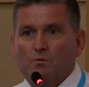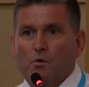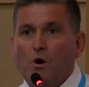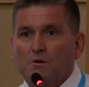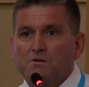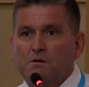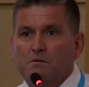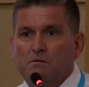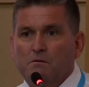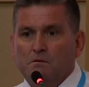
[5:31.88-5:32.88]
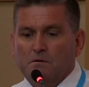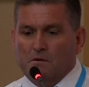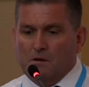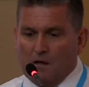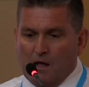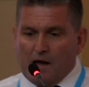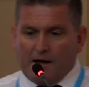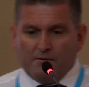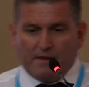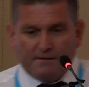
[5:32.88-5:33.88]
what.
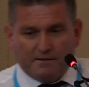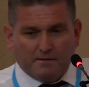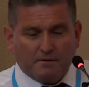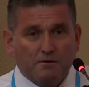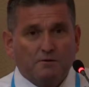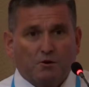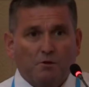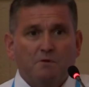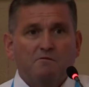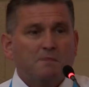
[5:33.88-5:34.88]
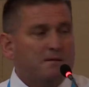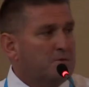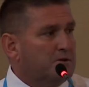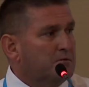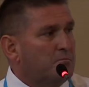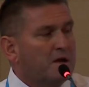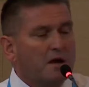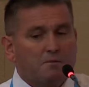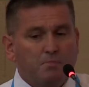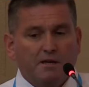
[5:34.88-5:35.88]
And then it's got to be remembered that
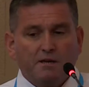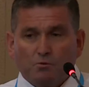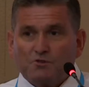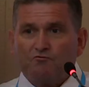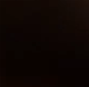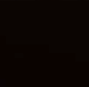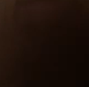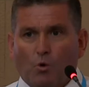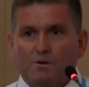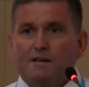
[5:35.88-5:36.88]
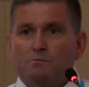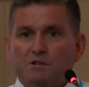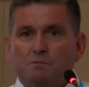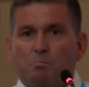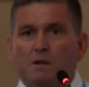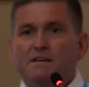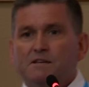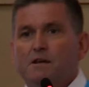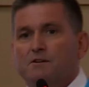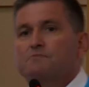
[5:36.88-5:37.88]
PIP was fraud. It was complete
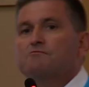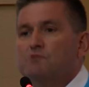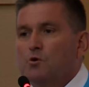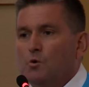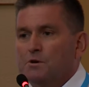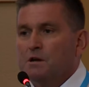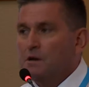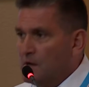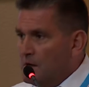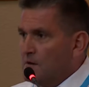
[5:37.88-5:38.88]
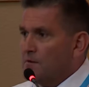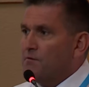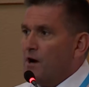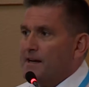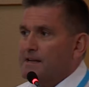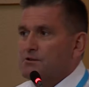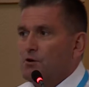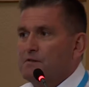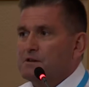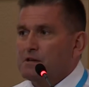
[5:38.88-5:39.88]
and utter fraud. The finance
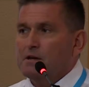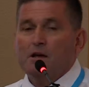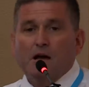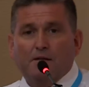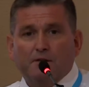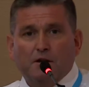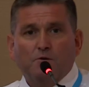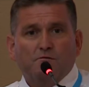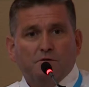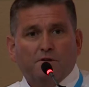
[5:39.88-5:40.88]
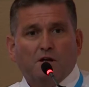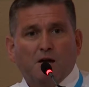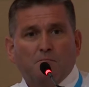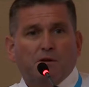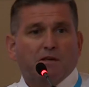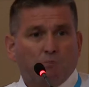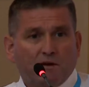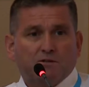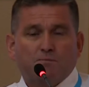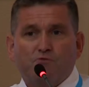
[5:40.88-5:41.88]
officer and the owner of the company
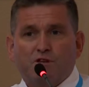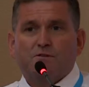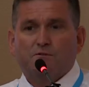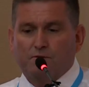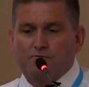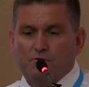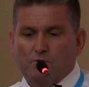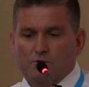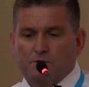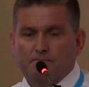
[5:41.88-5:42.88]
went to prison for fraud.